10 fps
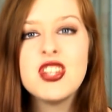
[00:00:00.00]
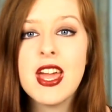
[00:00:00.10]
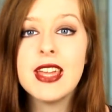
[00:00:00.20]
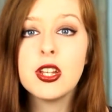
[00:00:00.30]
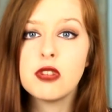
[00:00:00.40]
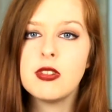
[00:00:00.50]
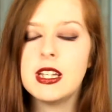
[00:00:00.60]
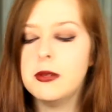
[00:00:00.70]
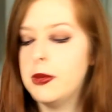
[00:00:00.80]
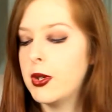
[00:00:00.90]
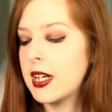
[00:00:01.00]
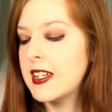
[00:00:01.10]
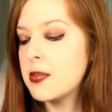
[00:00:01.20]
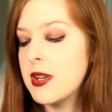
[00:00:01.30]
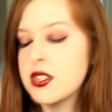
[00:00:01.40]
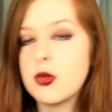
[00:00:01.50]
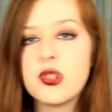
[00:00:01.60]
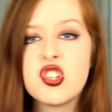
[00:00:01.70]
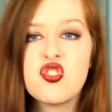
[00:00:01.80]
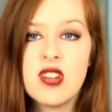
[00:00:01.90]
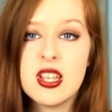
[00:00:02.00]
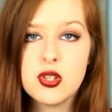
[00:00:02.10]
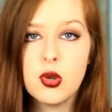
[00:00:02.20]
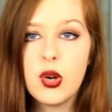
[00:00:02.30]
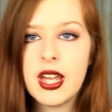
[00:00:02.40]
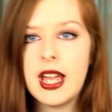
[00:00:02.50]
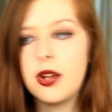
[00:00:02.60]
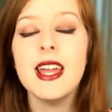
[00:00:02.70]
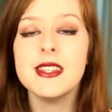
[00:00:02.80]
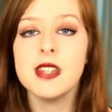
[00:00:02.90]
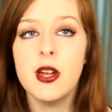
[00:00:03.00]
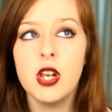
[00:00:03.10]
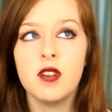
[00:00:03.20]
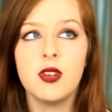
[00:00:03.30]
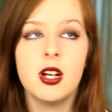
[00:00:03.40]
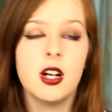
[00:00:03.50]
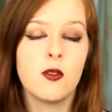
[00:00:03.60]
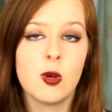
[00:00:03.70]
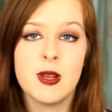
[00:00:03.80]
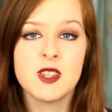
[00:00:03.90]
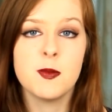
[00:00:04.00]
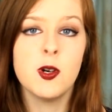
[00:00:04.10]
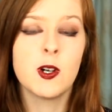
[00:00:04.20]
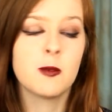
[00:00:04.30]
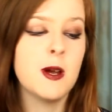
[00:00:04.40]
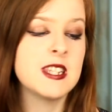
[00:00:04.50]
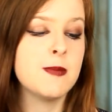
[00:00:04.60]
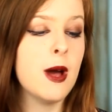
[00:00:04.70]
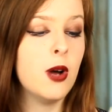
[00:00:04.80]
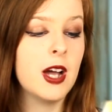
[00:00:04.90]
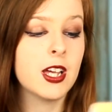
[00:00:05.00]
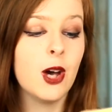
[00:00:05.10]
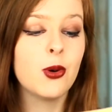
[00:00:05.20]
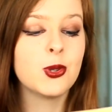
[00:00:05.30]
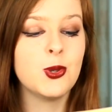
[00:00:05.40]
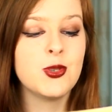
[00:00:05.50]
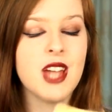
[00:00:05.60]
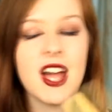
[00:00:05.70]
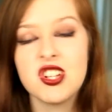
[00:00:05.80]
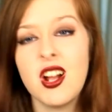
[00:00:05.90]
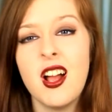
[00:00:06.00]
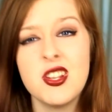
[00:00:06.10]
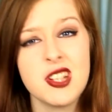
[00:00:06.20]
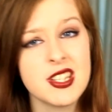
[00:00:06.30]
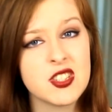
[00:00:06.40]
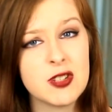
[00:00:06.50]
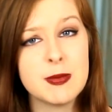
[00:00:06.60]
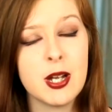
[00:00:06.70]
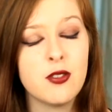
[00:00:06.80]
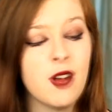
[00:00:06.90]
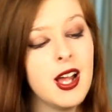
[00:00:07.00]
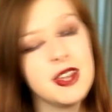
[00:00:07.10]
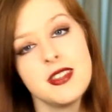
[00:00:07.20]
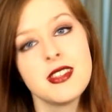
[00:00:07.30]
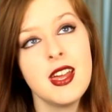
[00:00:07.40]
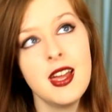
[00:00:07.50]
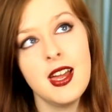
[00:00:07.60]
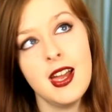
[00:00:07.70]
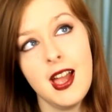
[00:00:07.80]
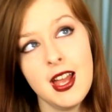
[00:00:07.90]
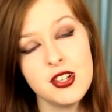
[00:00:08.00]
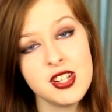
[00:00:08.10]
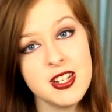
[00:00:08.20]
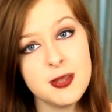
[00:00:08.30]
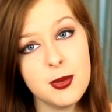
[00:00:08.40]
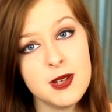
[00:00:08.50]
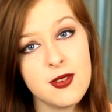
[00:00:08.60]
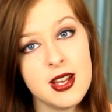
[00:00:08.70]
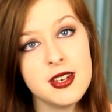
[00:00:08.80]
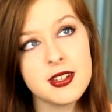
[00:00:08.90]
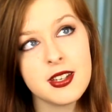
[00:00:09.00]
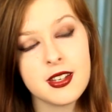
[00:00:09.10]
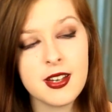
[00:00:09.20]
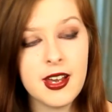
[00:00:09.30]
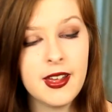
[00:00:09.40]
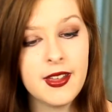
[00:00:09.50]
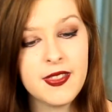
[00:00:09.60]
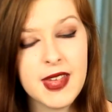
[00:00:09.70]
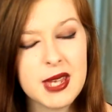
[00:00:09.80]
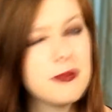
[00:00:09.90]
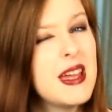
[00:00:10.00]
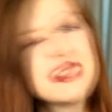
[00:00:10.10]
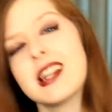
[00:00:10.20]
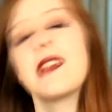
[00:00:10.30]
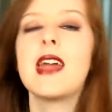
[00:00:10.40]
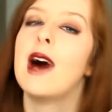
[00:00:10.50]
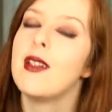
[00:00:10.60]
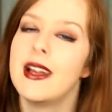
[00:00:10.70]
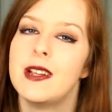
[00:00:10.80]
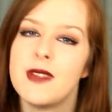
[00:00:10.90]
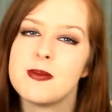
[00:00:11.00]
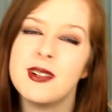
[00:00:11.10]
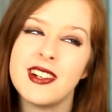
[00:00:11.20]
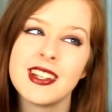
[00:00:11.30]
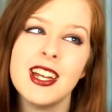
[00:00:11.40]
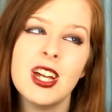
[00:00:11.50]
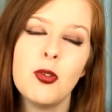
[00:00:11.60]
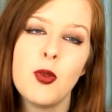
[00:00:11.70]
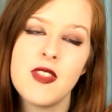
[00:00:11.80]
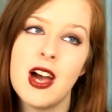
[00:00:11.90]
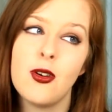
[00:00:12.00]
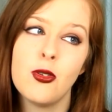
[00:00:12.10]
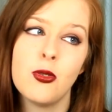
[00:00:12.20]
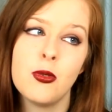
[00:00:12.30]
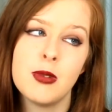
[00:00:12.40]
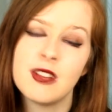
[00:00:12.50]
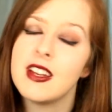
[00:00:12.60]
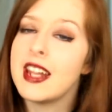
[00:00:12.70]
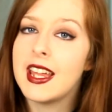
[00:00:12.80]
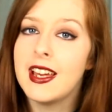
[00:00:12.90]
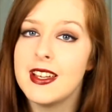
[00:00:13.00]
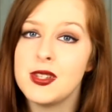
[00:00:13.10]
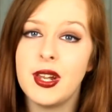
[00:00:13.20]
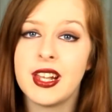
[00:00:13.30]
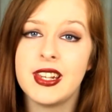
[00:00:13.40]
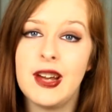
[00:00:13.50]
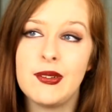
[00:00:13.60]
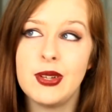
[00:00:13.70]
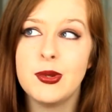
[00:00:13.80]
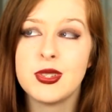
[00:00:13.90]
Jane Green book, and this one is called Straight Talking. It's another romance book, but it's about a girl called Tasha, and she has 3 male friends, and she needs a boyfriend kind of thing. Basically the outline of this book, without me reading it, is all I can tell you,